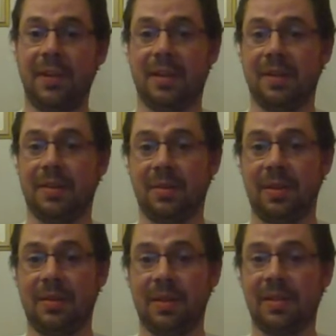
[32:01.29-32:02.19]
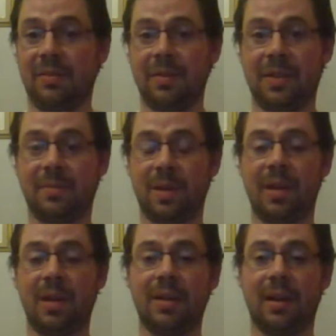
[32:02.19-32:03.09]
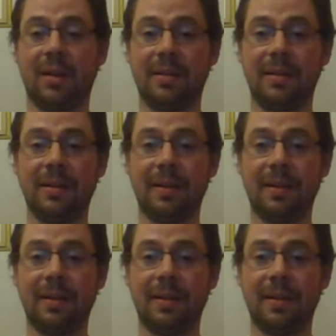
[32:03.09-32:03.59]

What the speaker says: if he can do it, there's no reason why I can't.